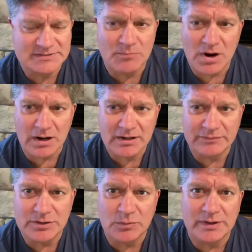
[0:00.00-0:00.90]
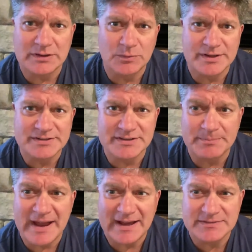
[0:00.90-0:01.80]
mark, if you will, was in the
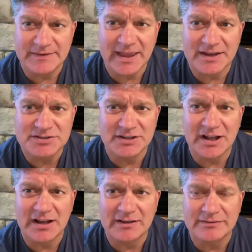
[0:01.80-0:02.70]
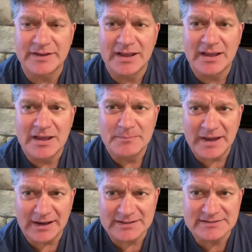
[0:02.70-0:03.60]
pacification of
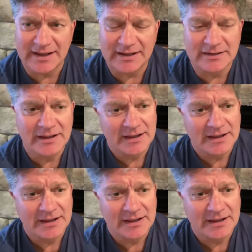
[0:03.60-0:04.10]
Palestine.